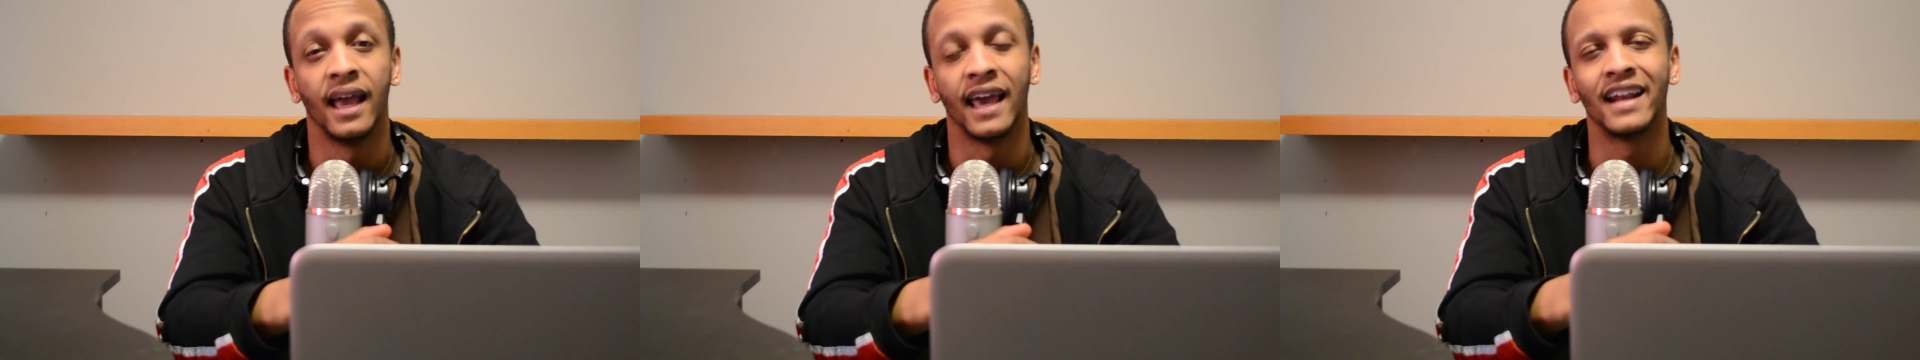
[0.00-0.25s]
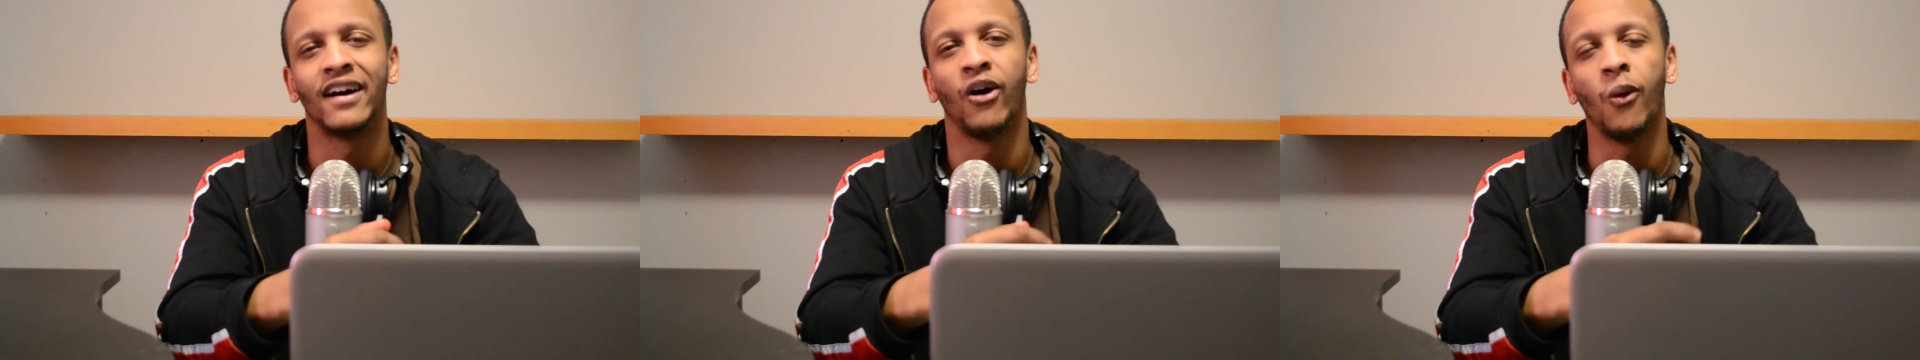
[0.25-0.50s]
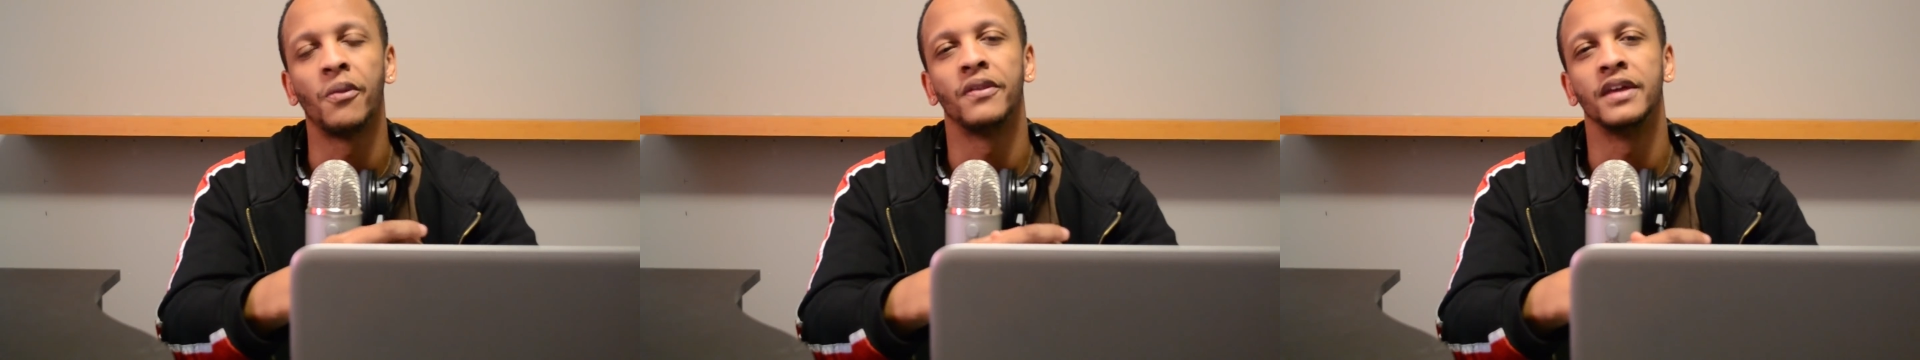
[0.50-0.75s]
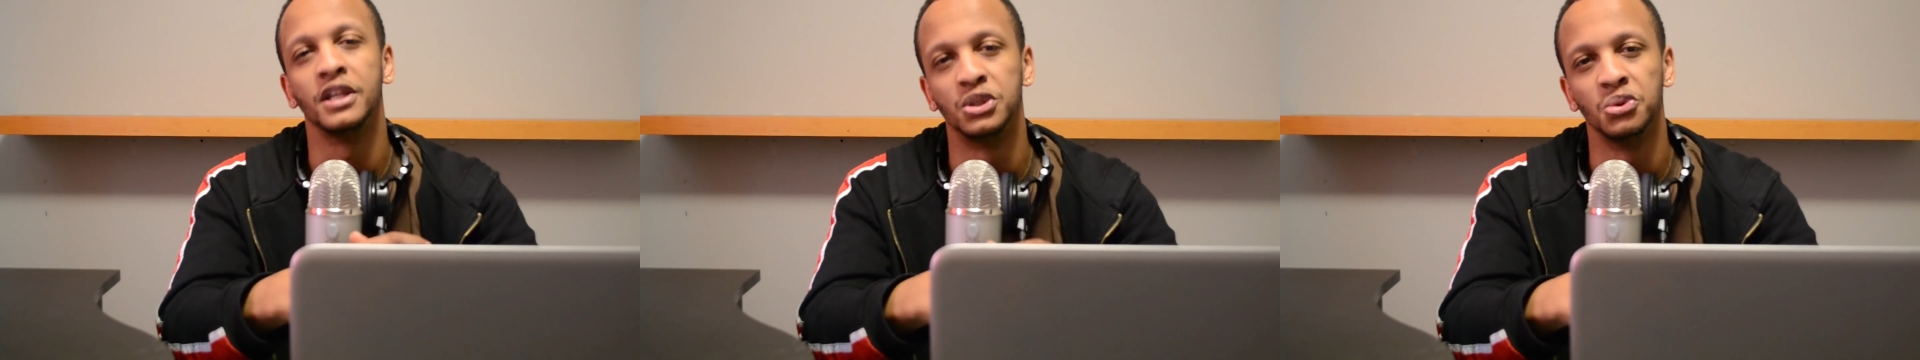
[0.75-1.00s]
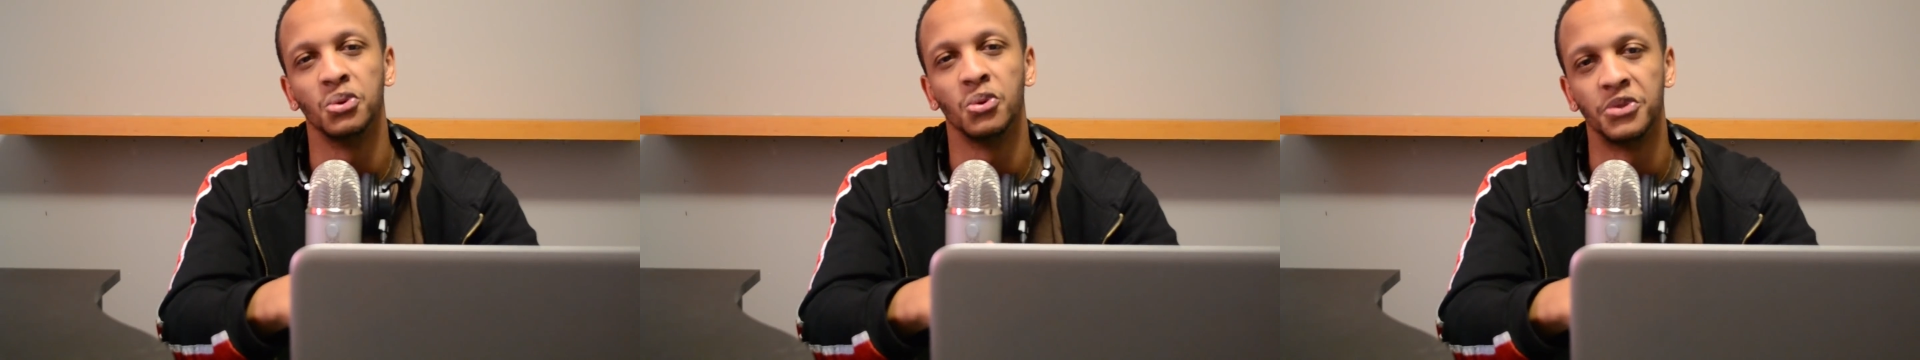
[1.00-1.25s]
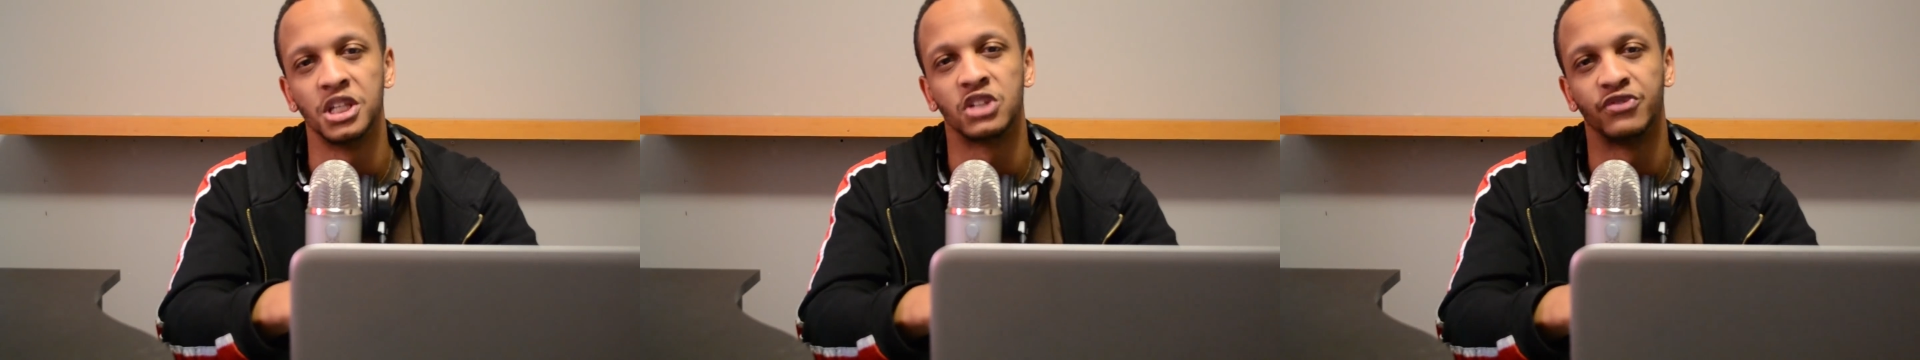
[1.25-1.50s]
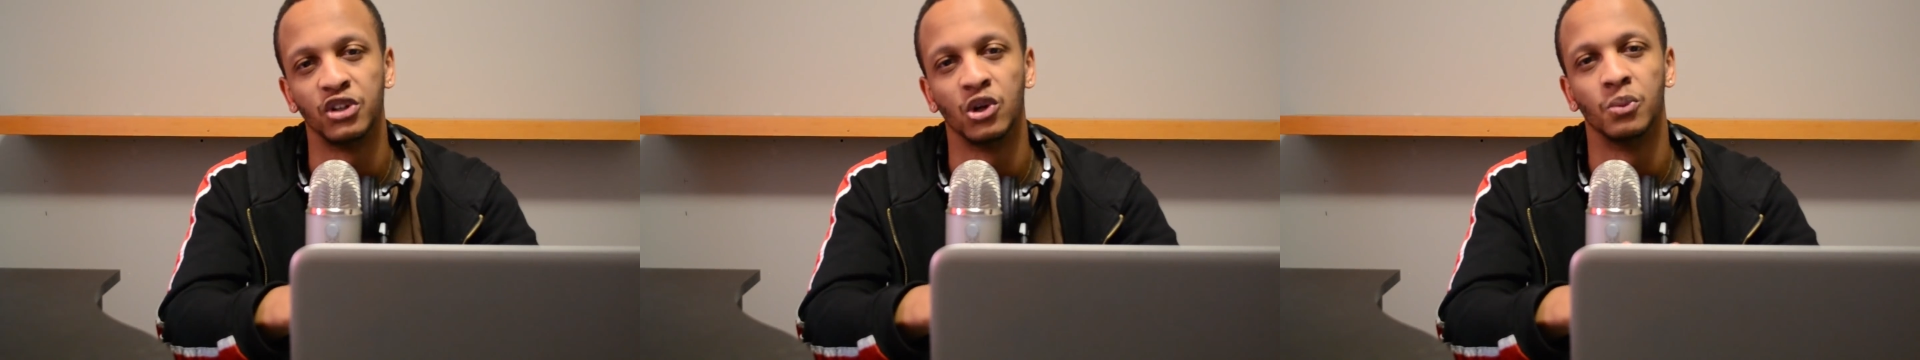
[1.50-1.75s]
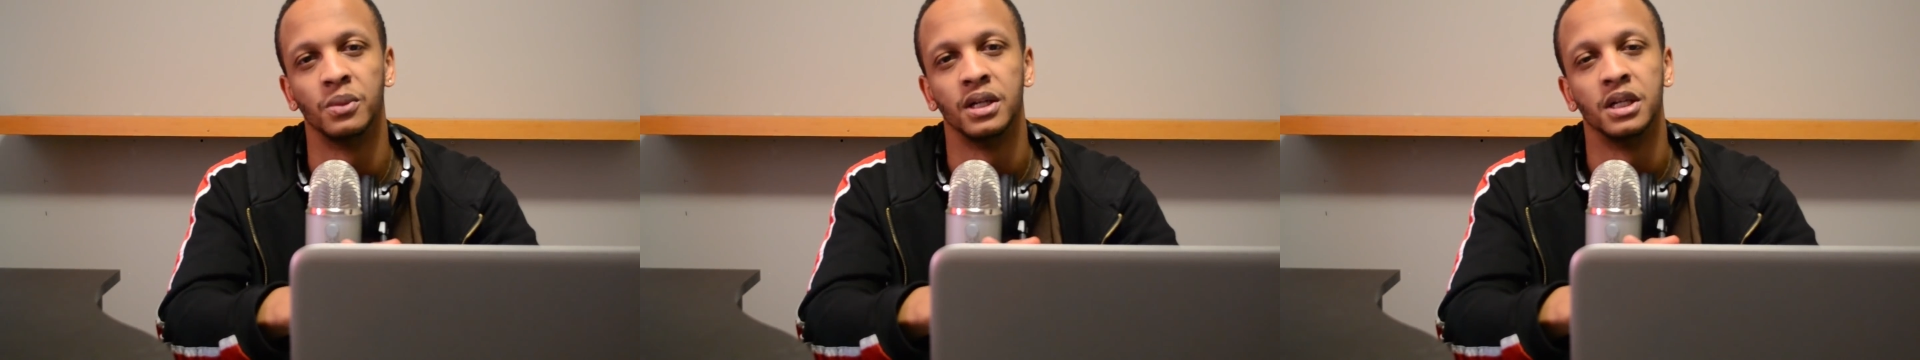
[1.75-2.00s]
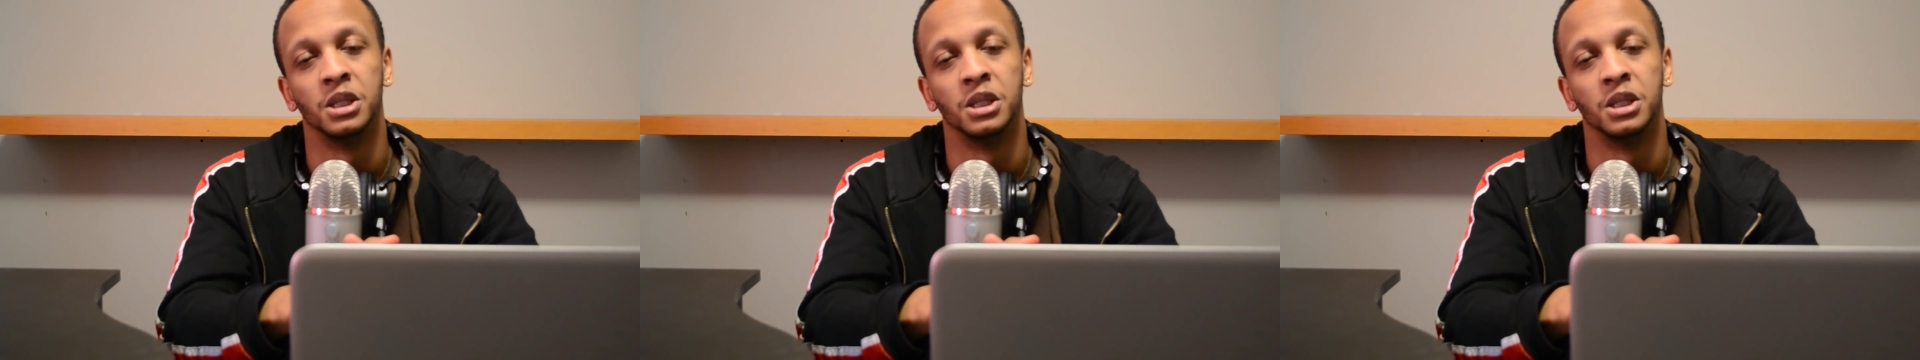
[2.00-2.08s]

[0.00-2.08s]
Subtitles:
and I hope that they do this film